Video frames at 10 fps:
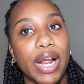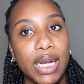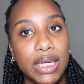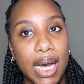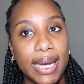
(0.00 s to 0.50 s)

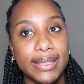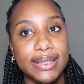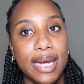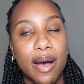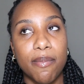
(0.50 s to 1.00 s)

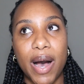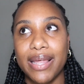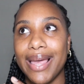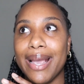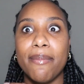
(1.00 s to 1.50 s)
recognized
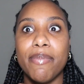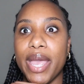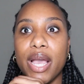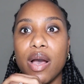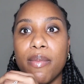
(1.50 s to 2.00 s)
by like
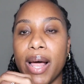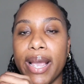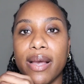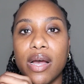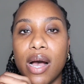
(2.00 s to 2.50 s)
big,
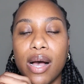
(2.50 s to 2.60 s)
like,